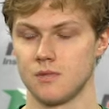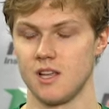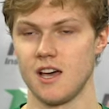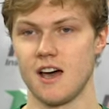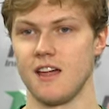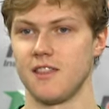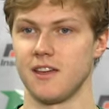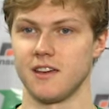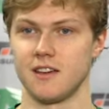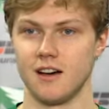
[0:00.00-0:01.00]
Yeah, I
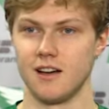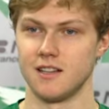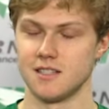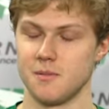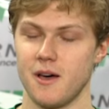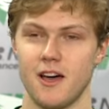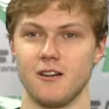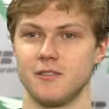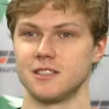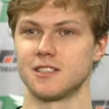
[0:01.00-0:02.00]
think uh, it doesn't matter
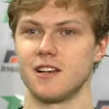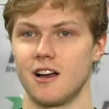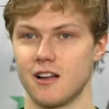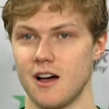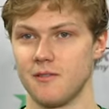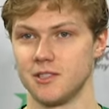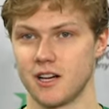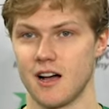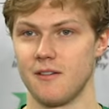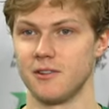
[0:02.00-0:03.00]
if it's non conference or
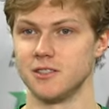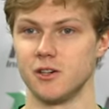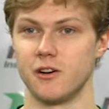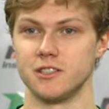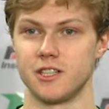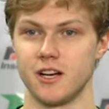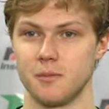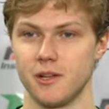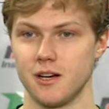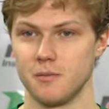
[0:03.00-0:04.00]
conference. You always try to
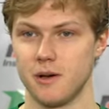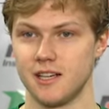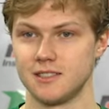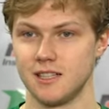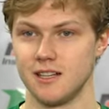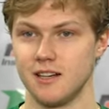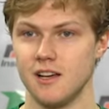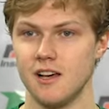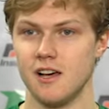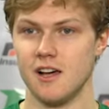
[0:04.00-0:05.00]
play your best. And,
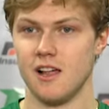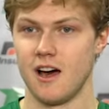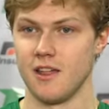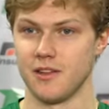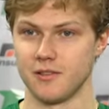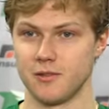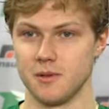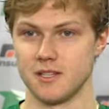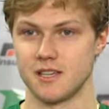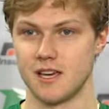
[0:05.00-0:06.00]
I think from
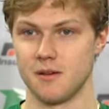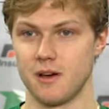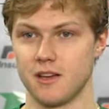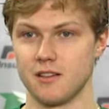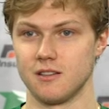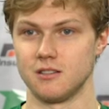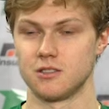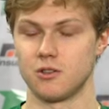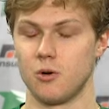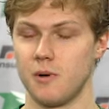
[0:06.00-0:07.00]
this game, I can
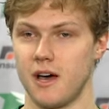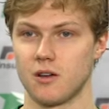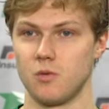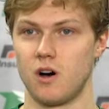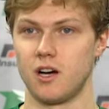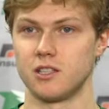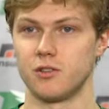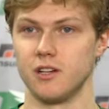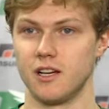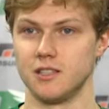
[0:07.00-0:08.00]
just go back and watch,
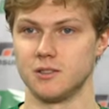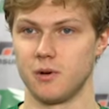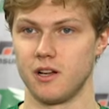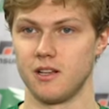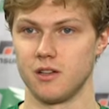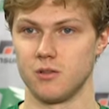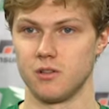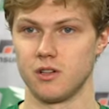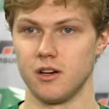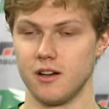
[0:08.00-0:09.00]
realize what I did
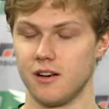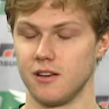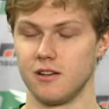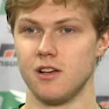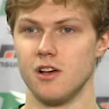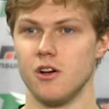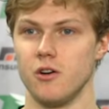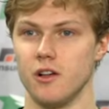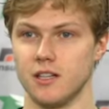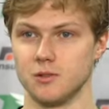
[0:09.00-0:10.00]
good, and
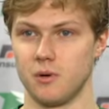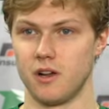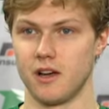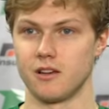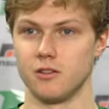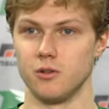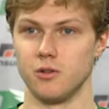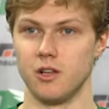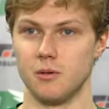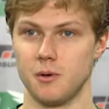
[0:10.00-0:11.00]
realize what I could do
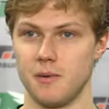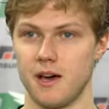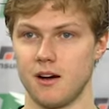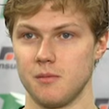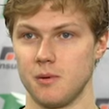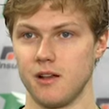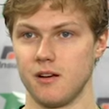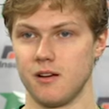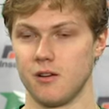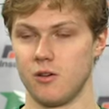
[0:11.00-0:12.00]
a little bit better. But
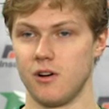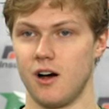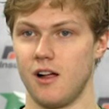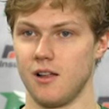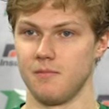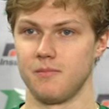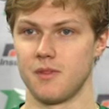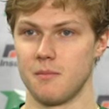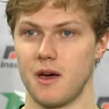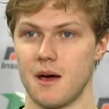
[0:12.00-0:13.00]
overall, I'm
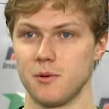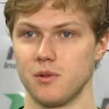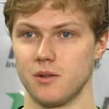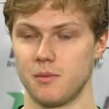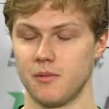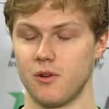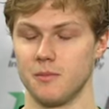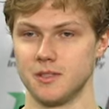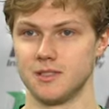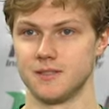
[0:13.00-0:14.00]
I'm happy with the
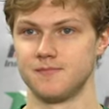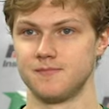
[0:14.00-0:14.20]
performance.